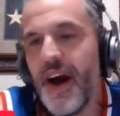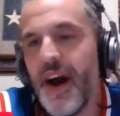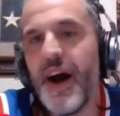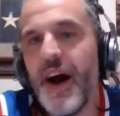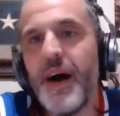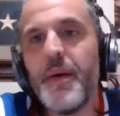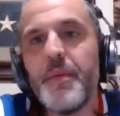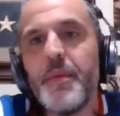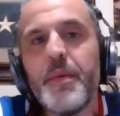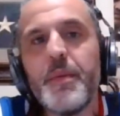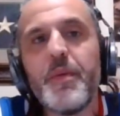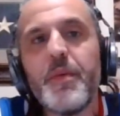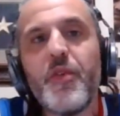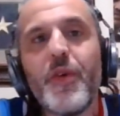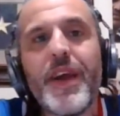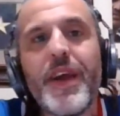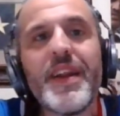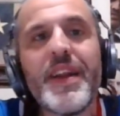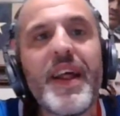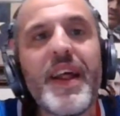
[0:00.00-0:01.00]
Uh,
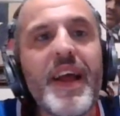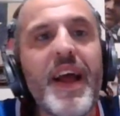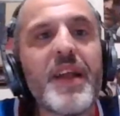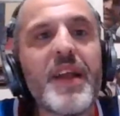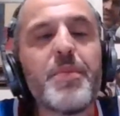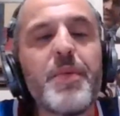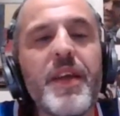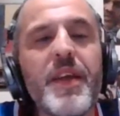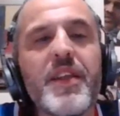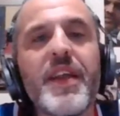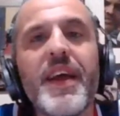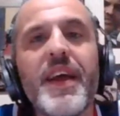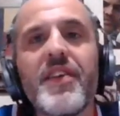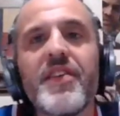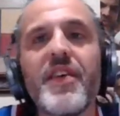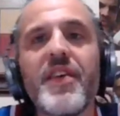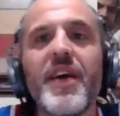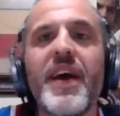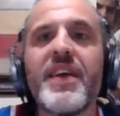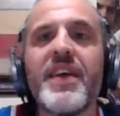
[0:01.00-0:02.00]
before we get into that, guys, please like,
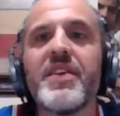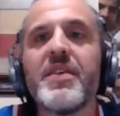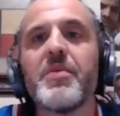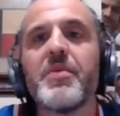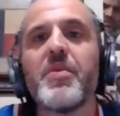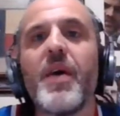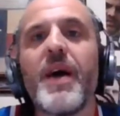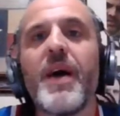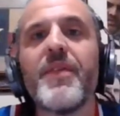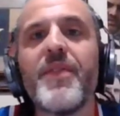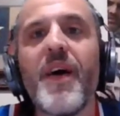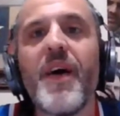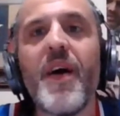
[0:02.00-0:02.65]
share, and subscribe.